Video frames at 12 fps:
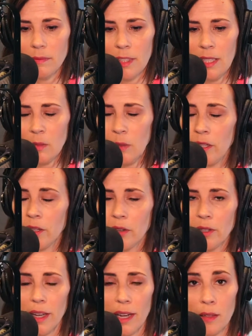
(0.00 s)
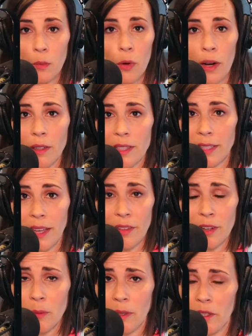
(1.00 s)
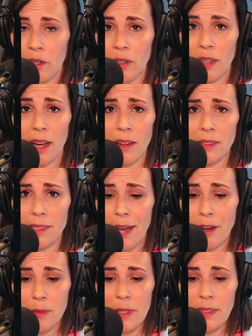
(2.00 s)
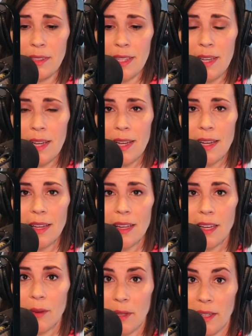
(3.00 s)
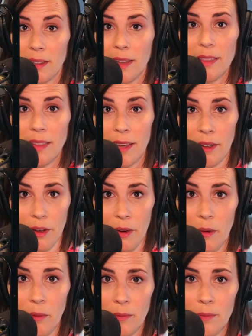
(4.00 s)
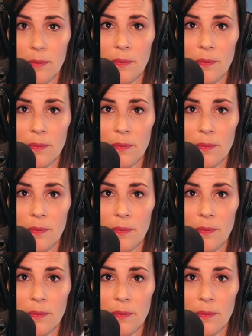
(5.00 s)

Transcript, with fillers: Because we can go to God in prayer together, we can go to God in the sacraments, and we can let that go.